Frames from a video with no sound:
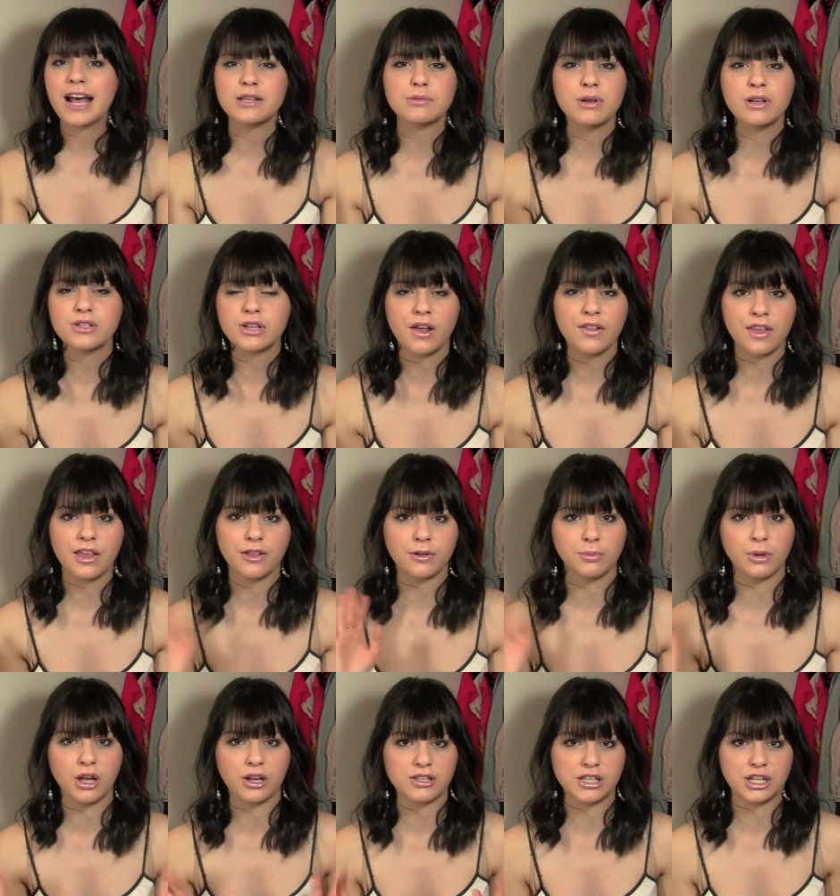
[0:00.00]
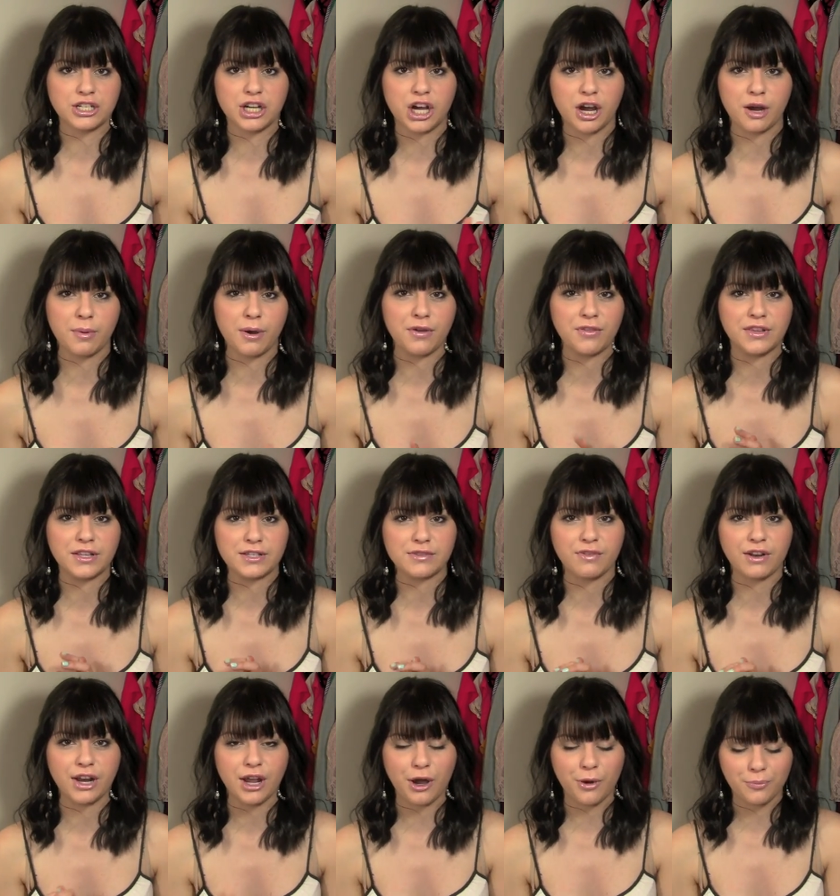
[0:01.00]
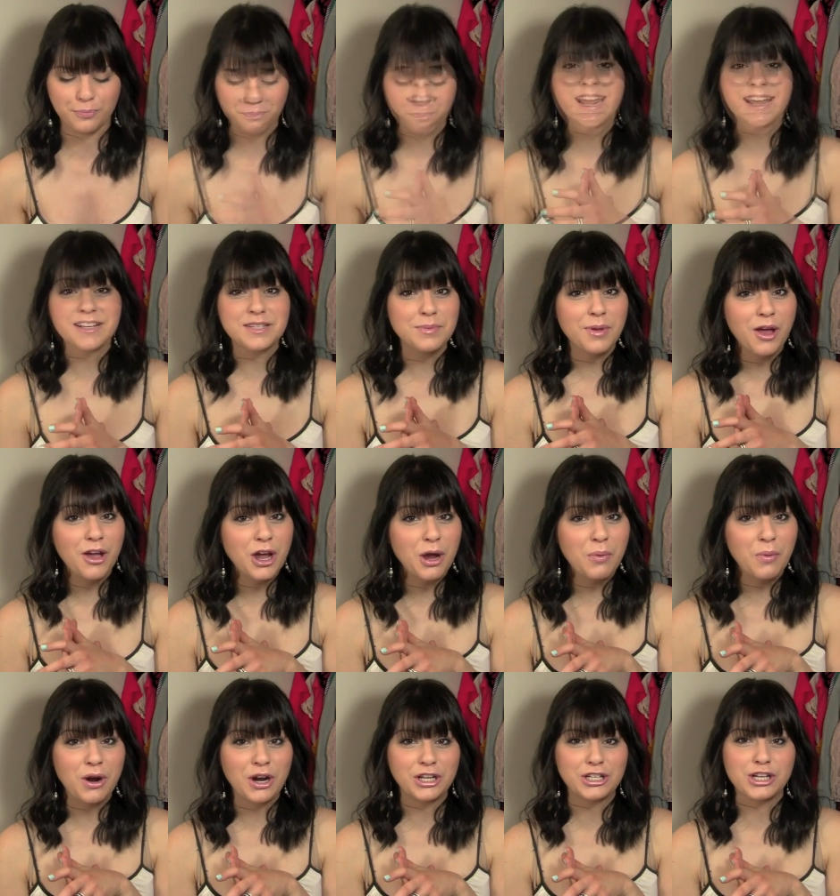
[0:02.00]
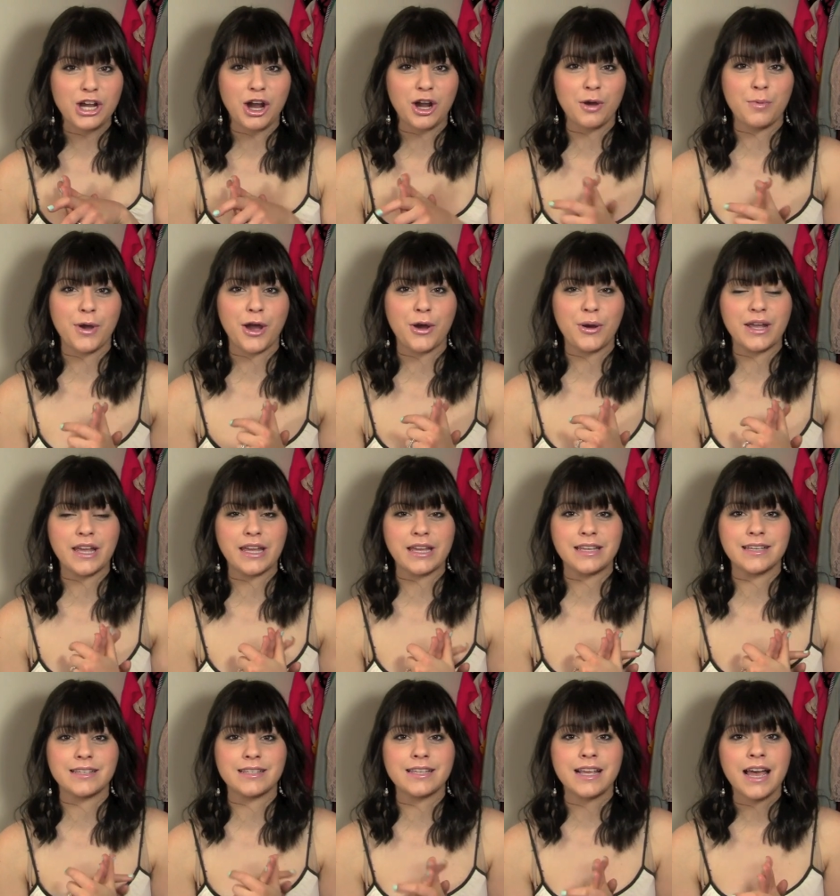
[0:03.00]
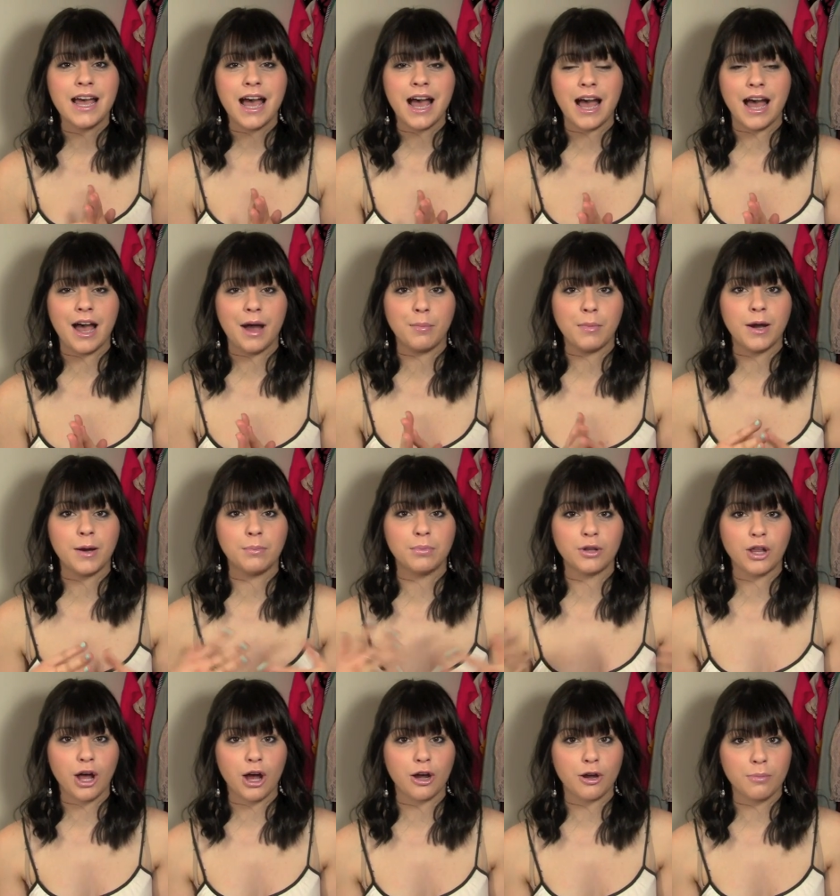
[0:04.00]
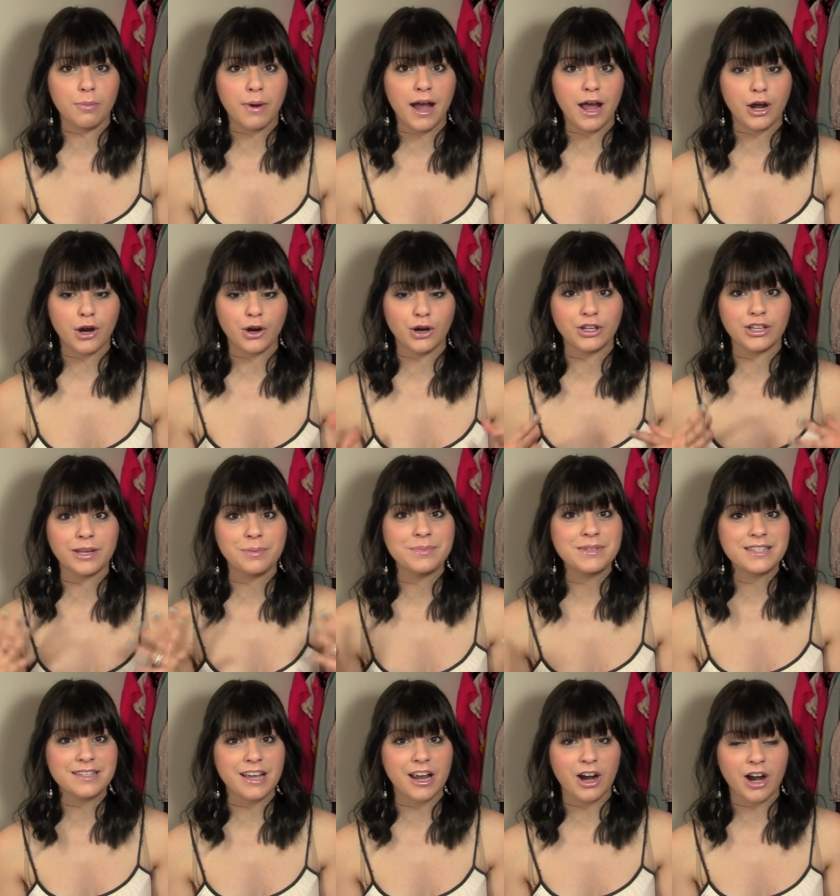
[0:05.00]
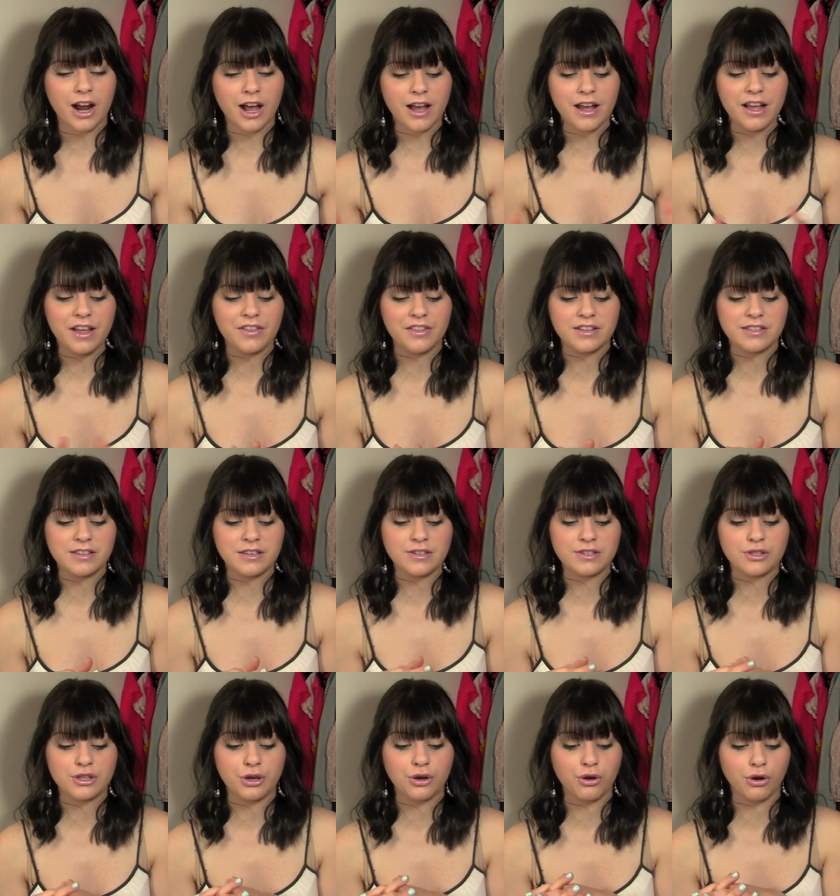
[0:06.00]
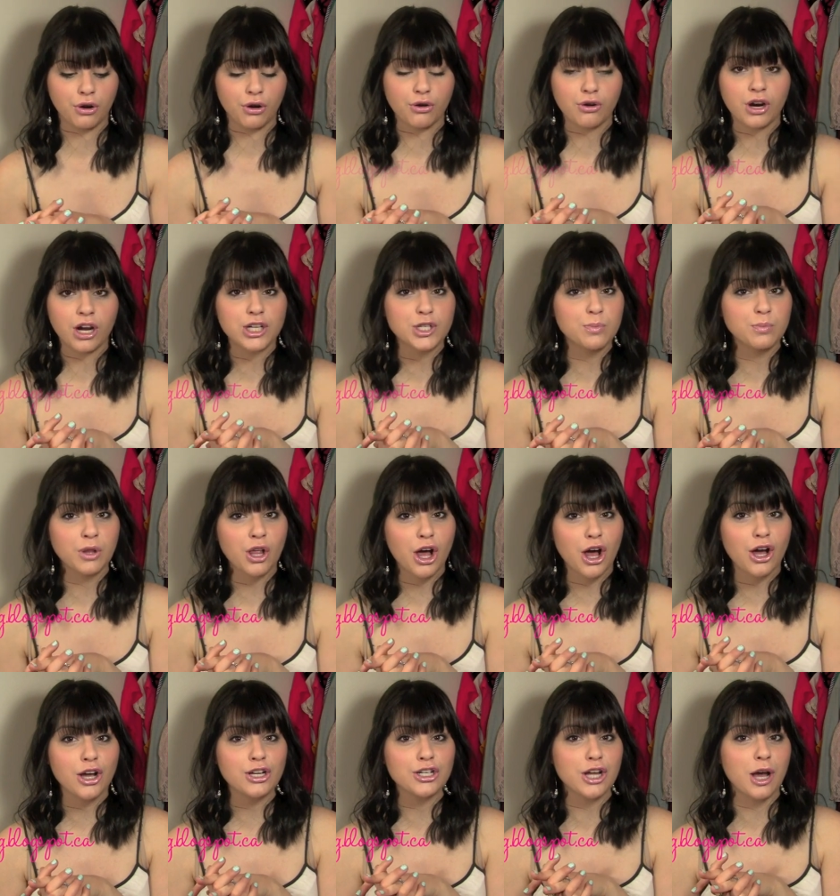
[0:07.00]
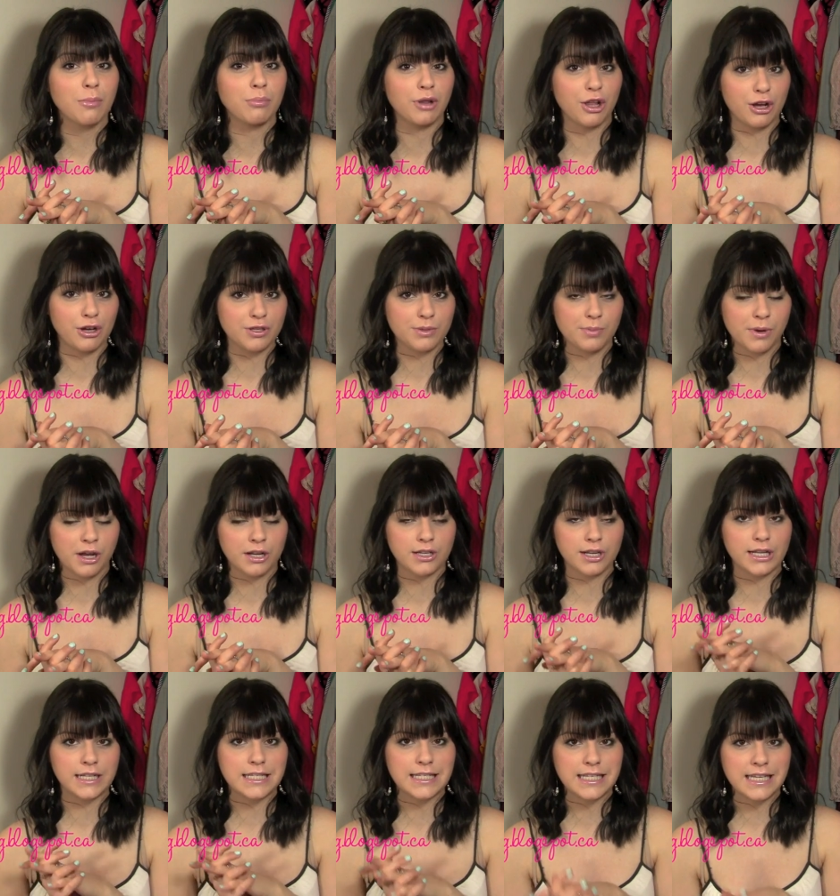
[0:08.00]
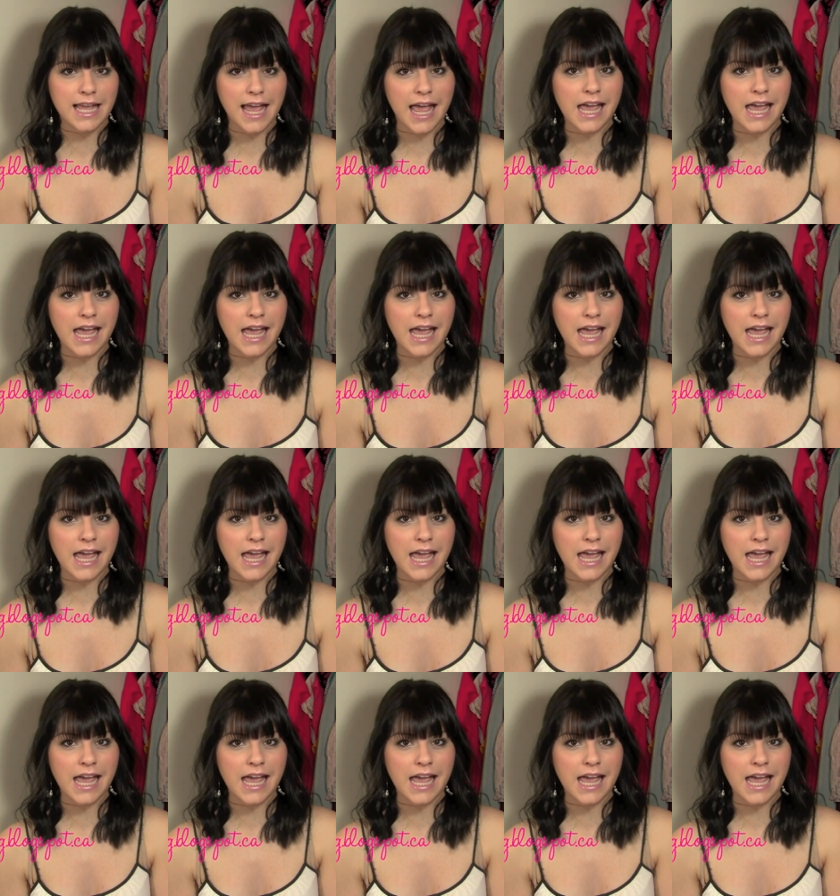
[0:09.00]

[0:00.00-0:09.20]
as well as all the other blogs I talk about in this video. The next blog I want to talk about is um, a blog by a girl named Sarah, and this is the girl crush blog dot blogspot dot c